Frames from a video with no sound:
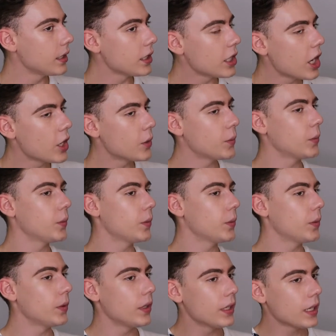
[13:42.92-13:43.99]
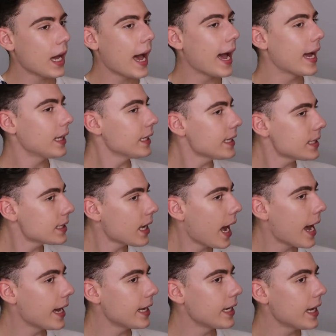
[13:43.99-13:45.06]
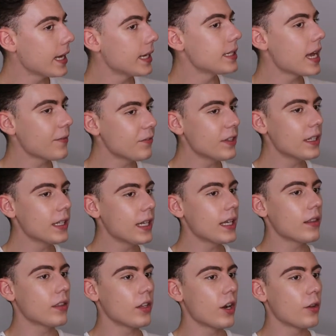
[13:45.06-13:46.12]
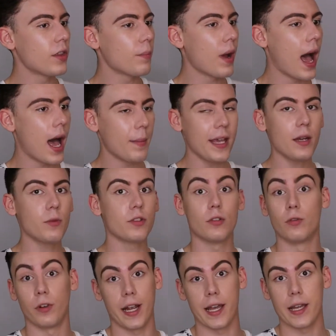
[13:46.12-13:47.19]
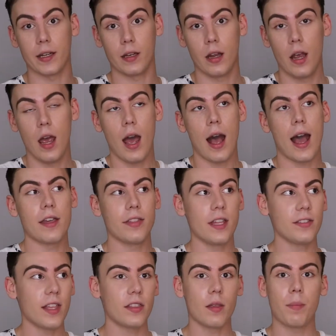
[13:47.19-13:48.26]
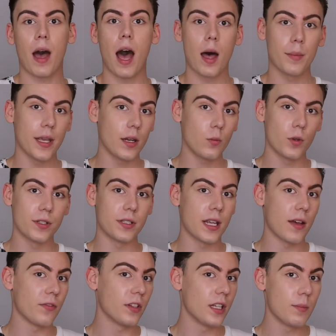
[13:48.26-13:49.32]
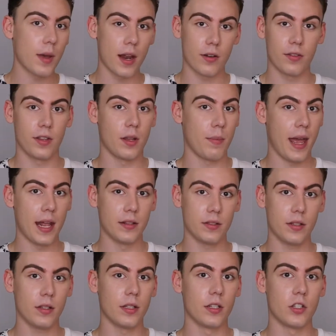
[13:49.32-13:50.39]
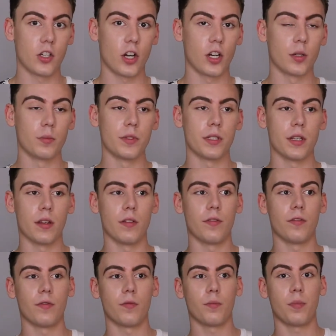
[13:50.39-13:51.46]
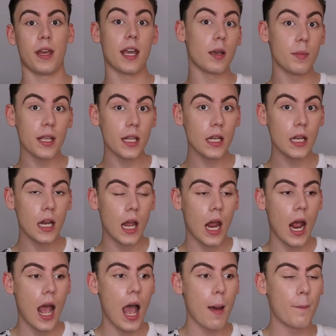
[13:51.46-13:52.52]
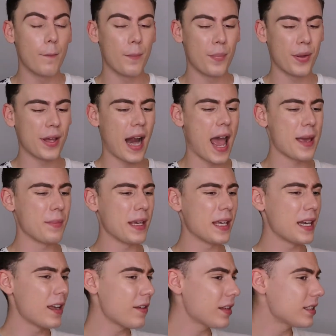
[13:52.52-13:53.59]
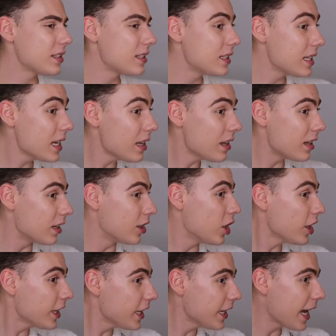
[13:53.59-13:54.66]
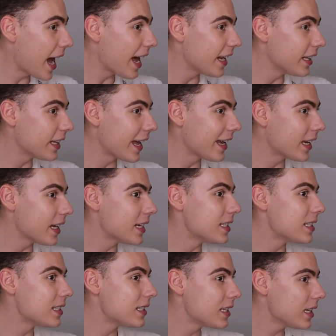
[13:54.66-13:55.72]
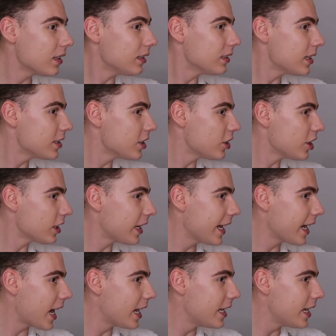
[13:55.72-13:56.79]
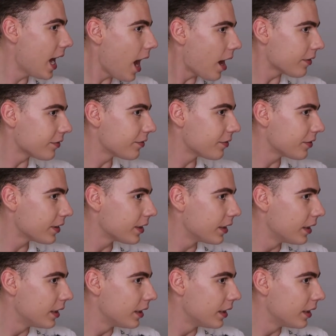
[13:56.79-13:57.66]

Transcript: you know, the Kylie side, it definitely, you know, the pomade was great. I think that the pomade was definitely better than the pencil in terms of pigment, but I mean, it still, looking at it, like, it still doesn't look like enough.